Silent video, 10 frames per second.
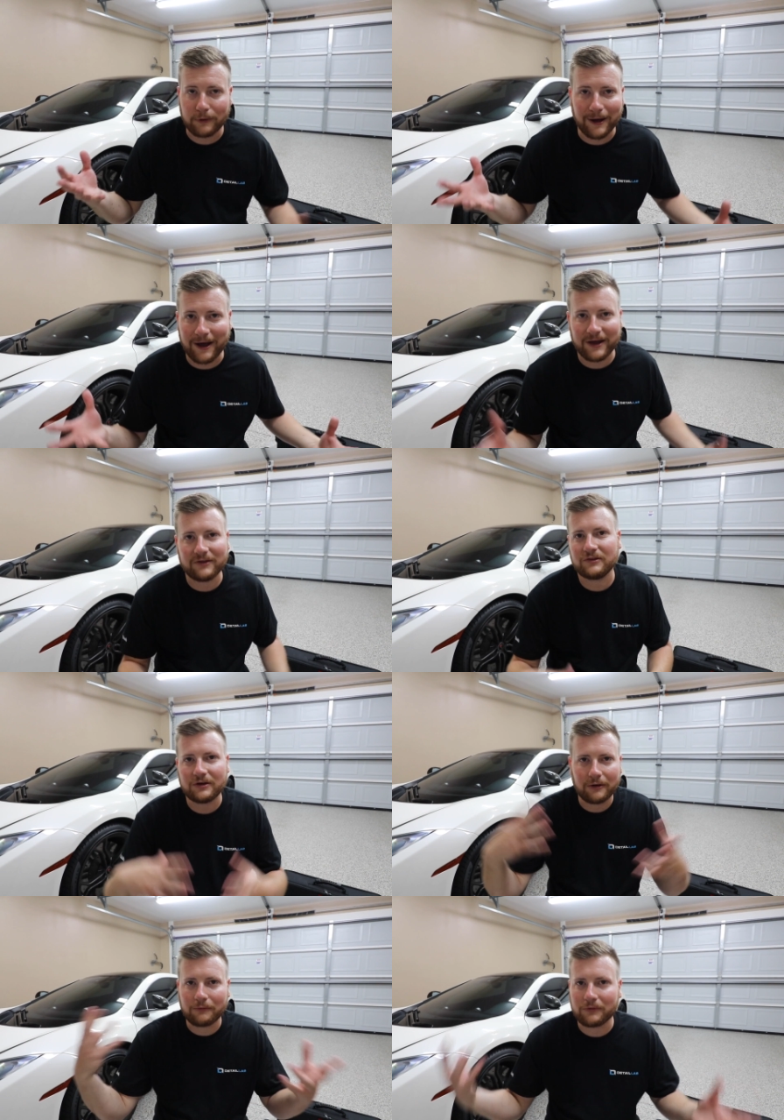guys, you
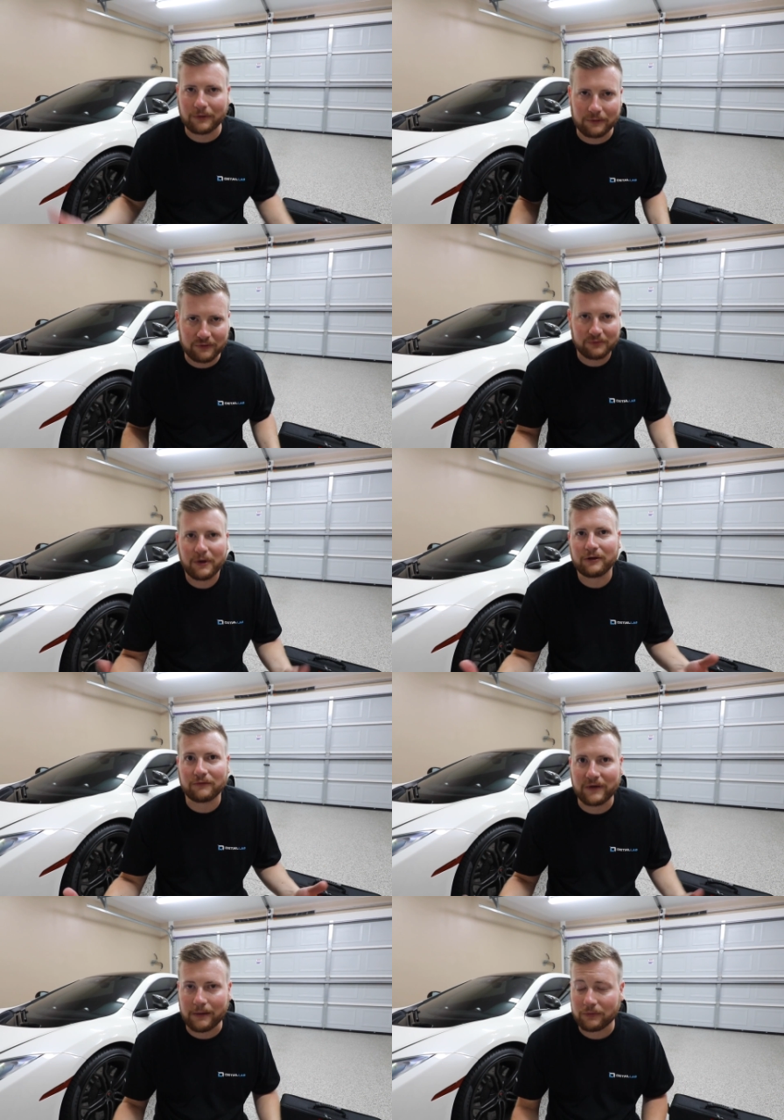know, they're just
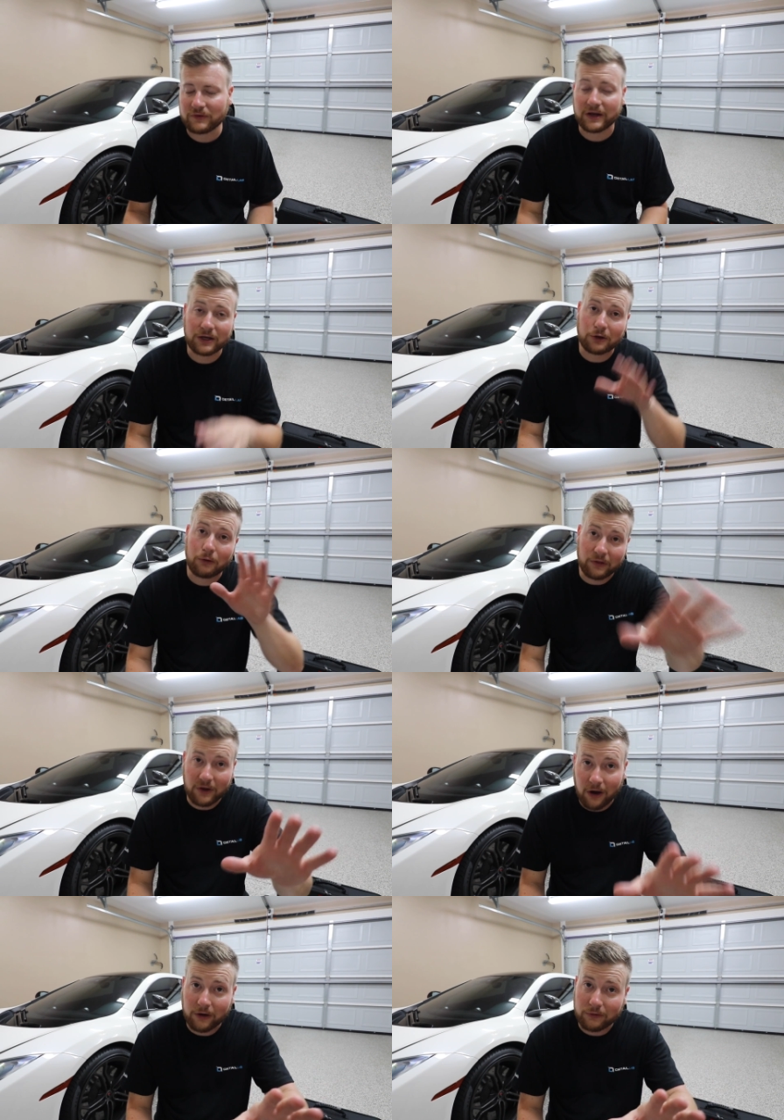microfibers. I didn't go to the
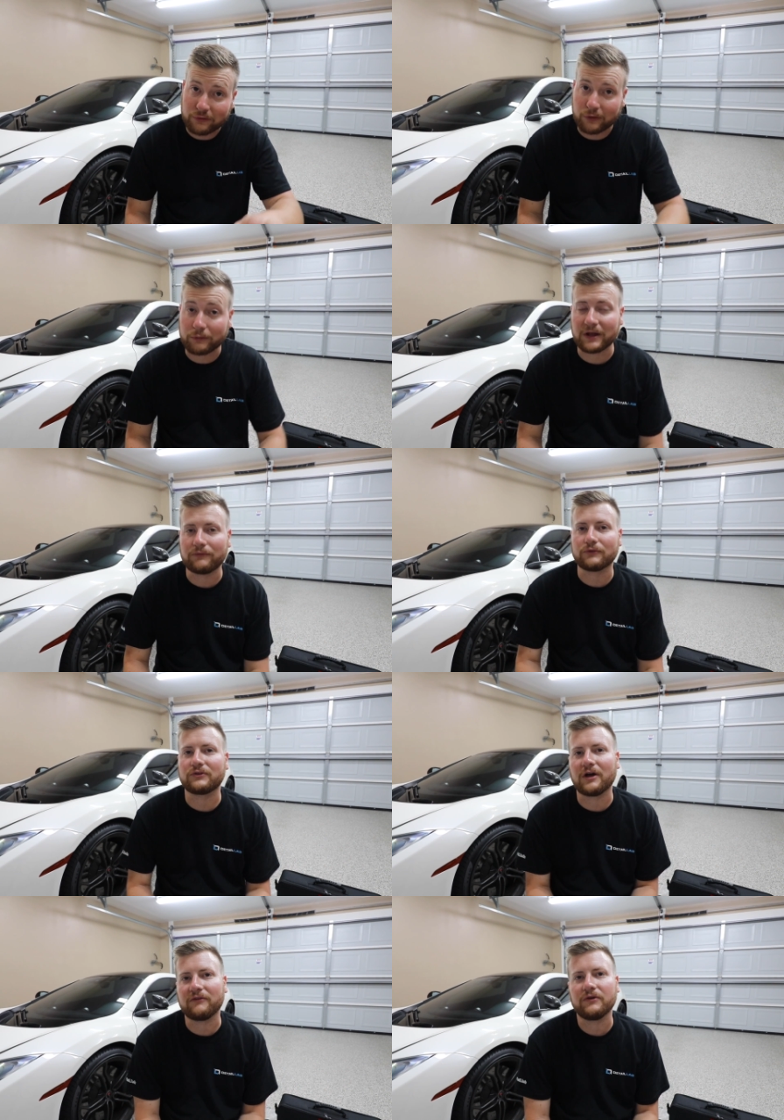AutoZone level
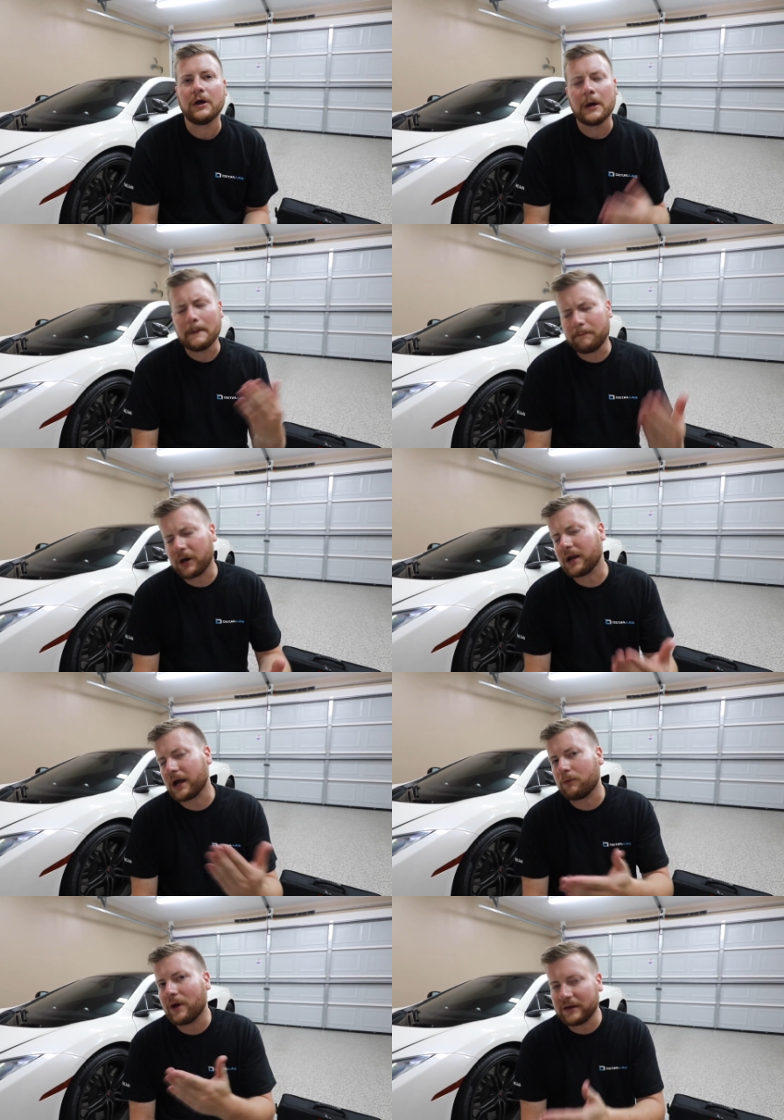stuff, but
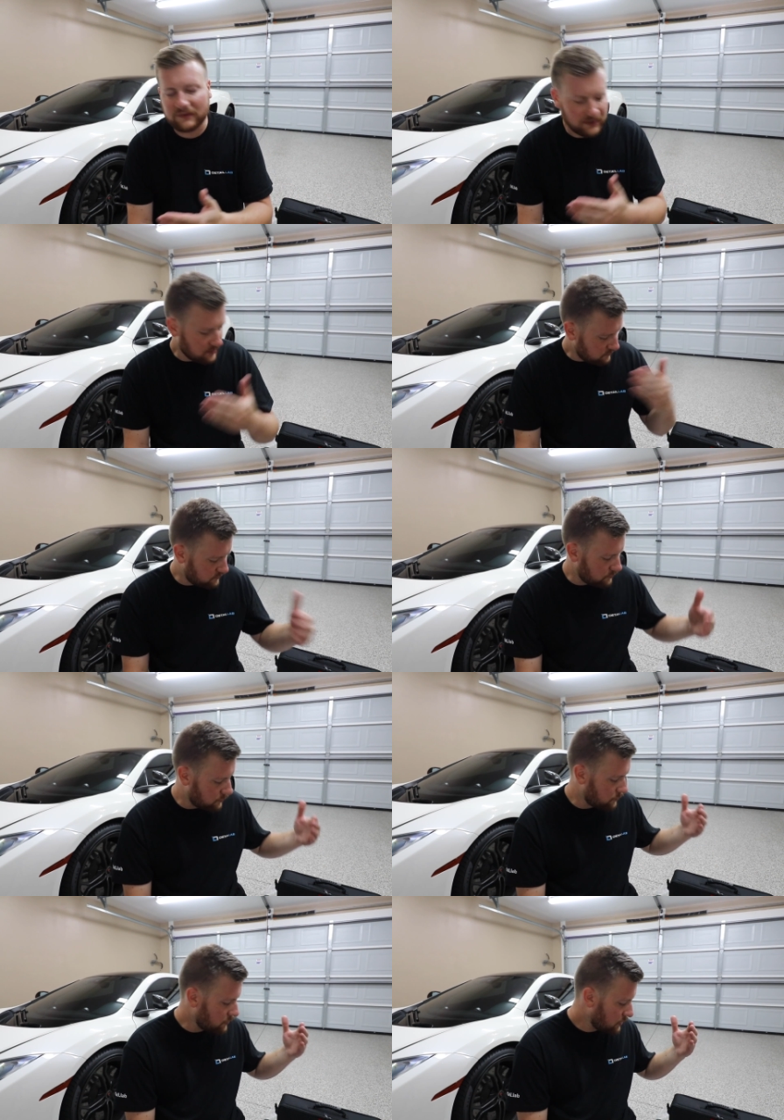I went
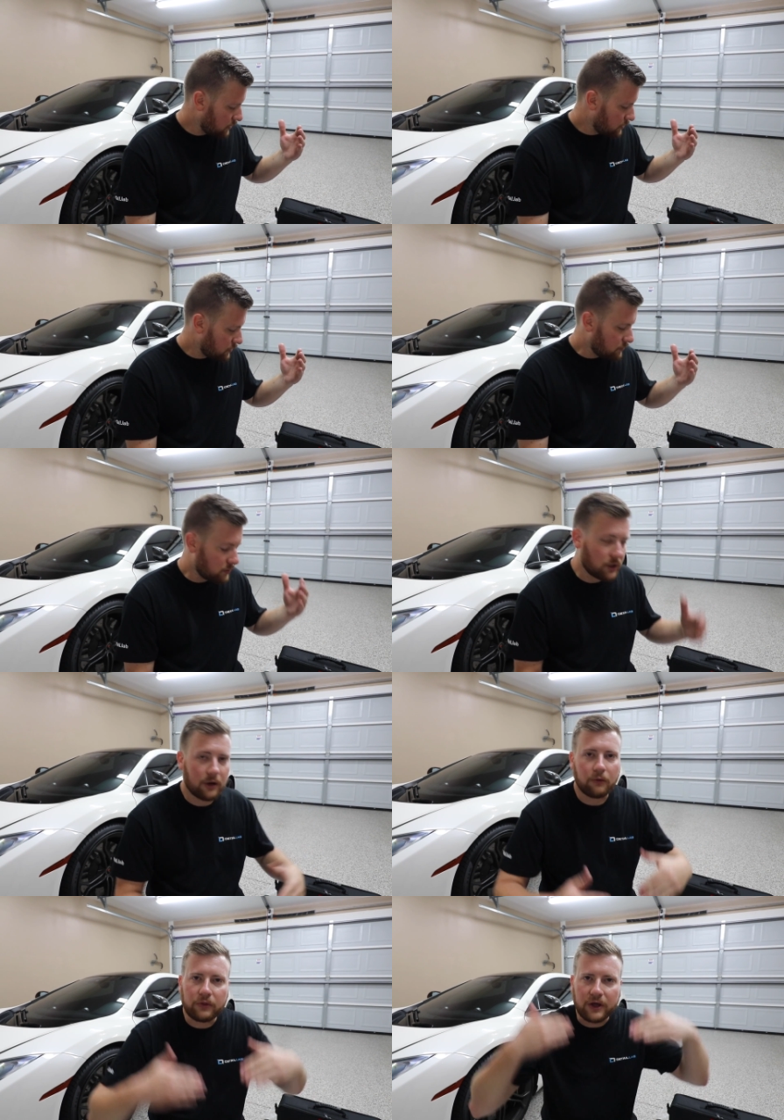to, you
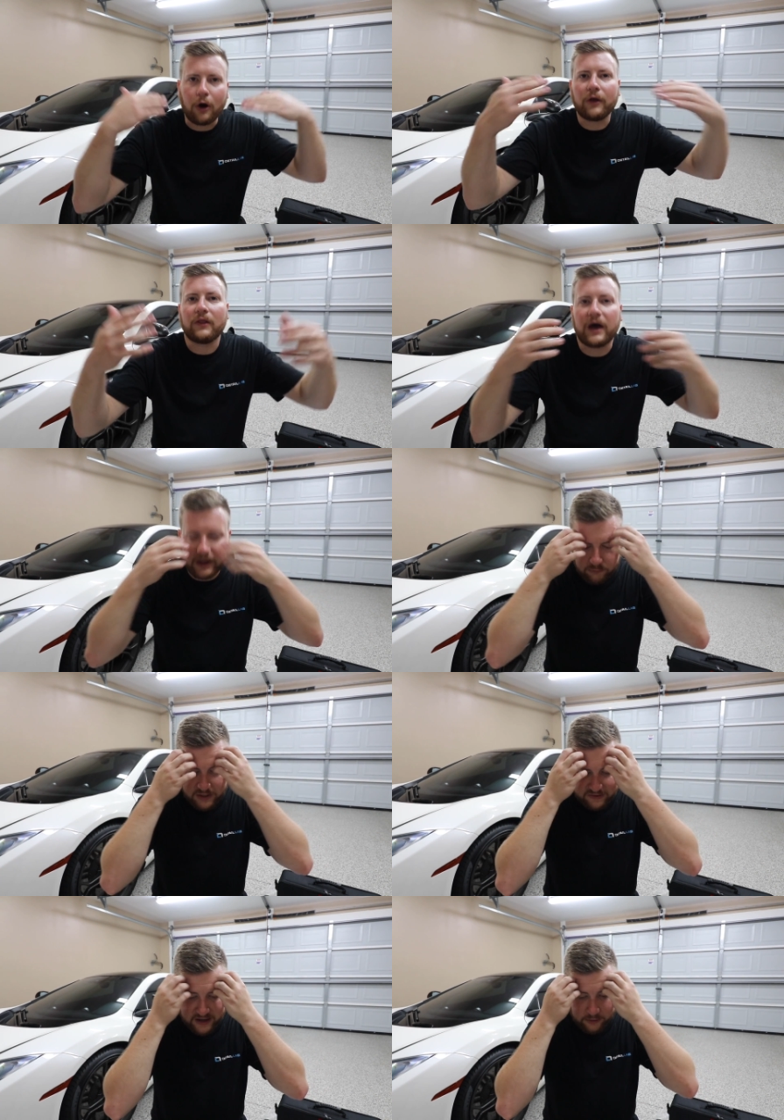know, the online
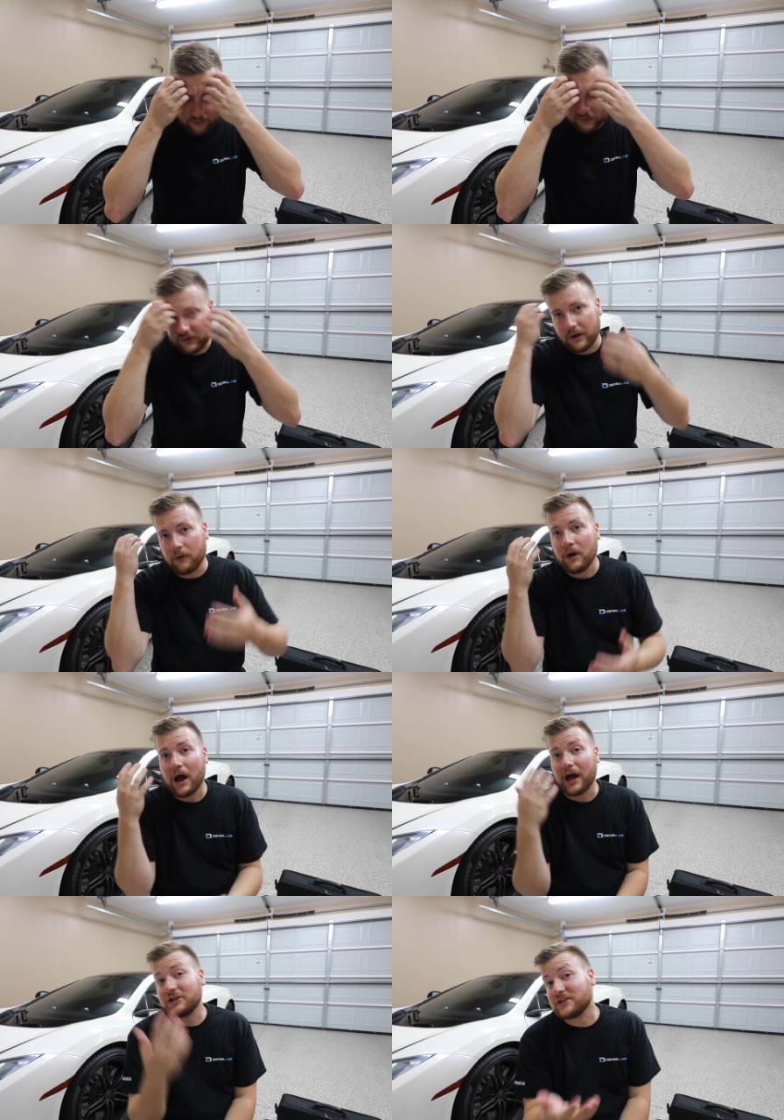retailers. So
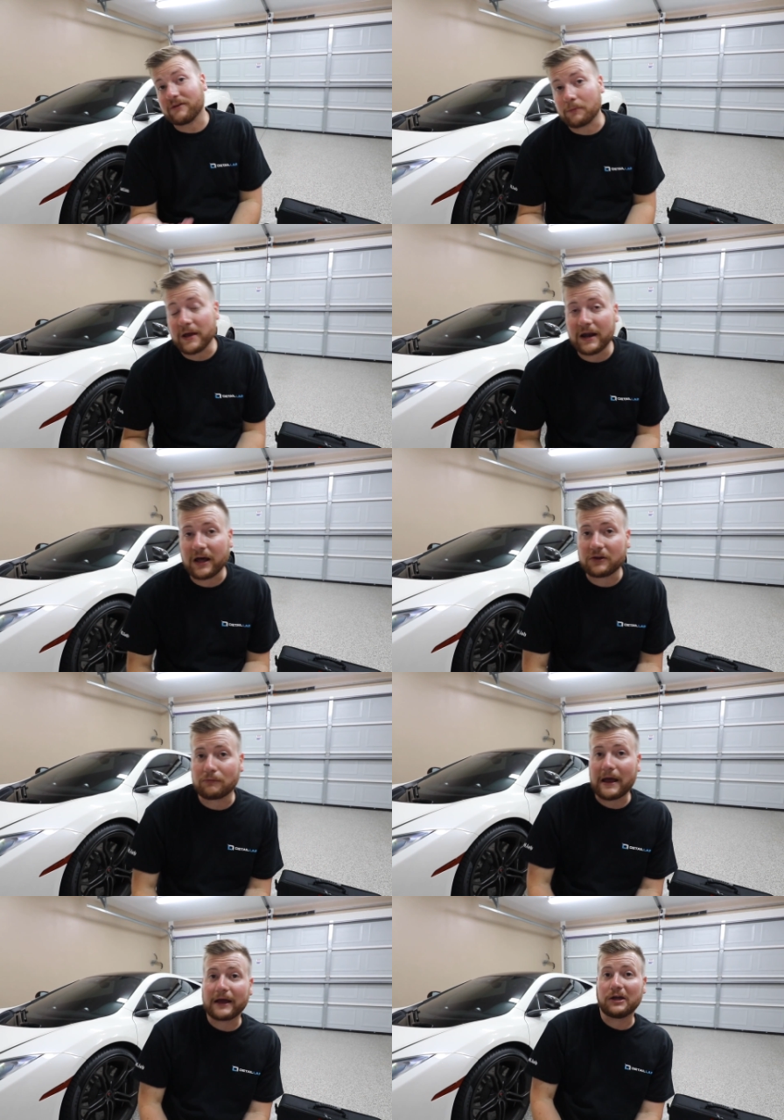I just never made it out to
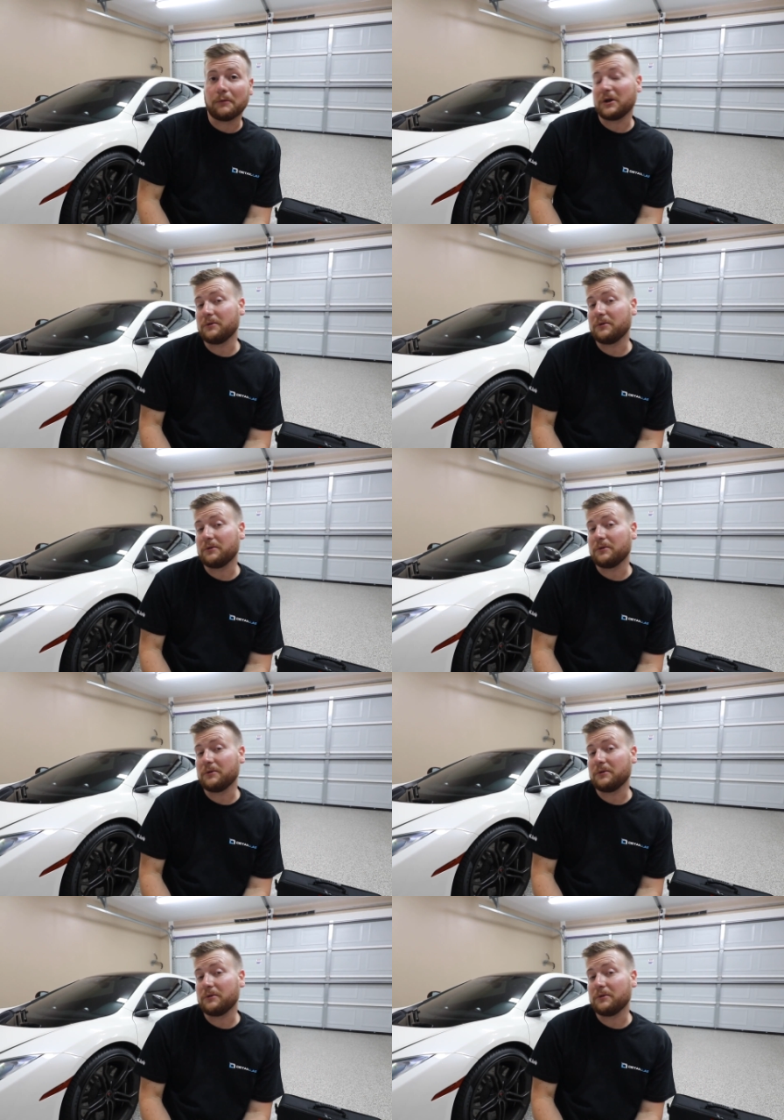rag company.